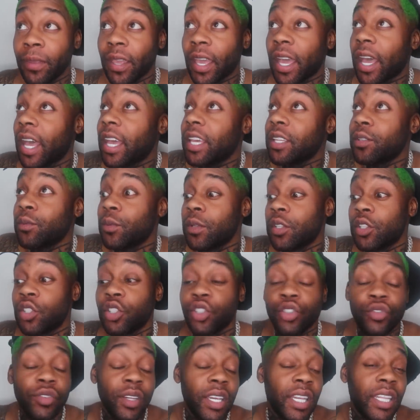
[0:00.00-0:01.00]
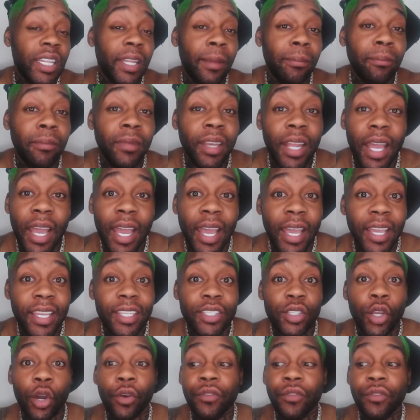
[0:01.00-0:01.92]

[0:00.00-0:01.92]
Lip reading: The guys was treating them nice.